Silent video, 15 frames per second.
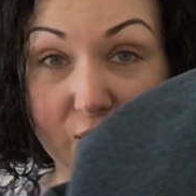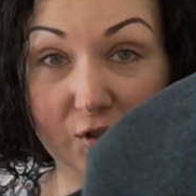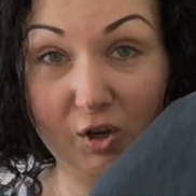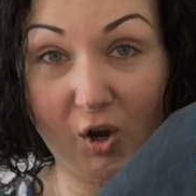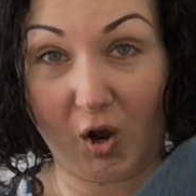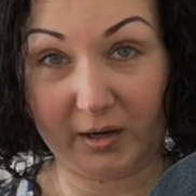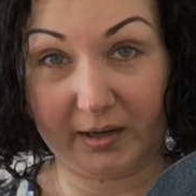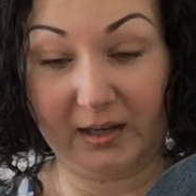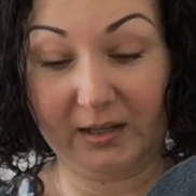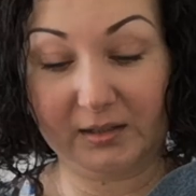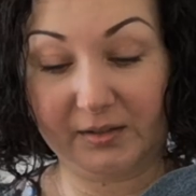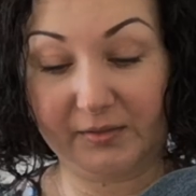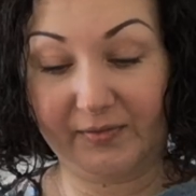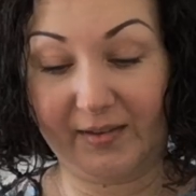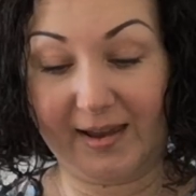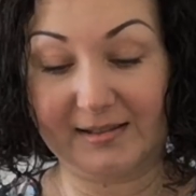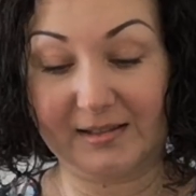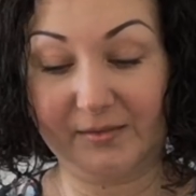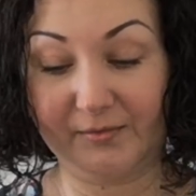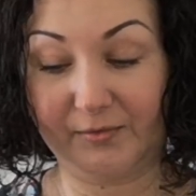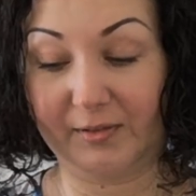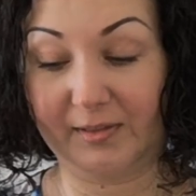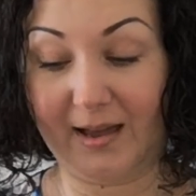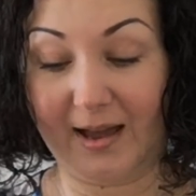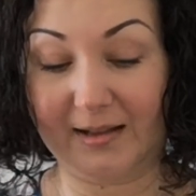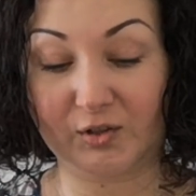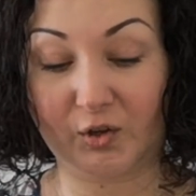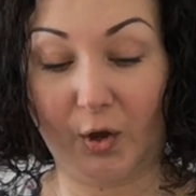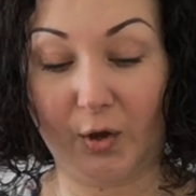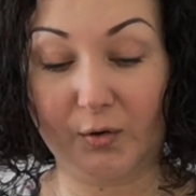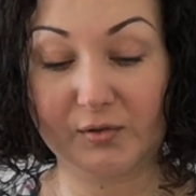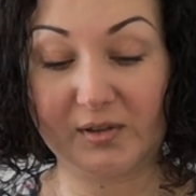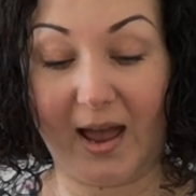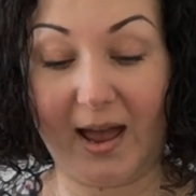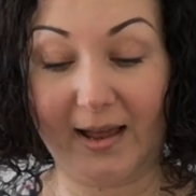dark interfacing for that coat,